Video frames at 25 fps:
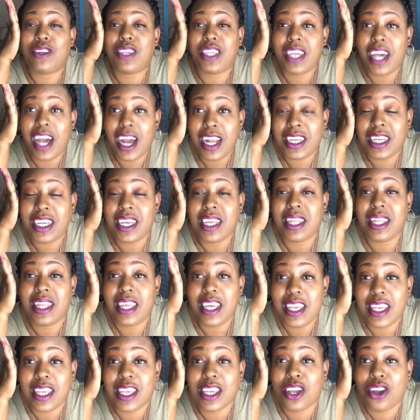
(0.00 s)
touching
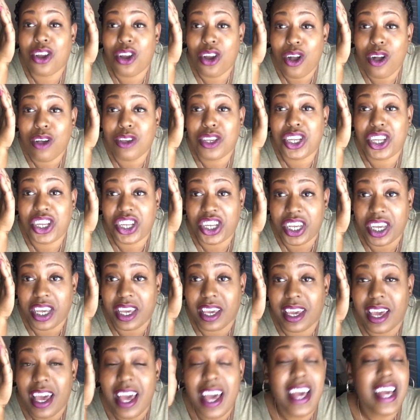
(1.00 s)
this girl's
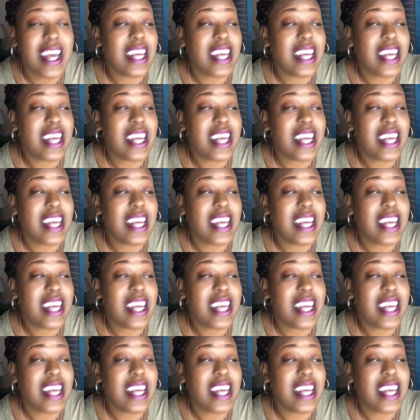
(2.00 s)
cheek,